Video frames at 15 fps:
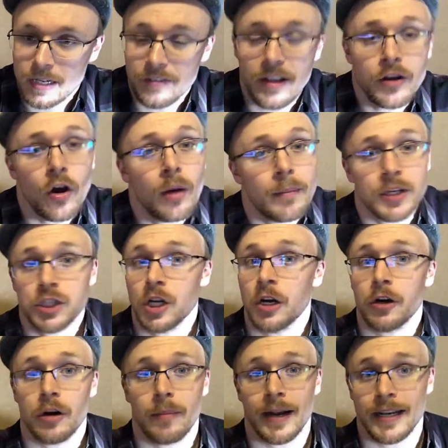Because I know I'm much
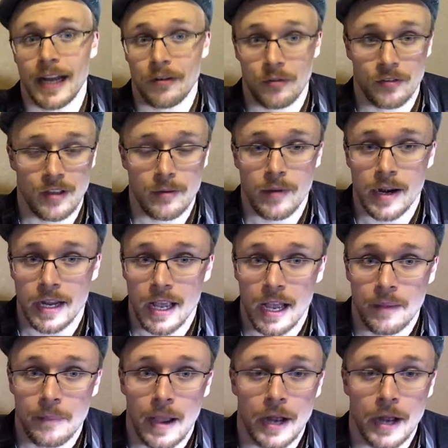younger in my days with Sirenia.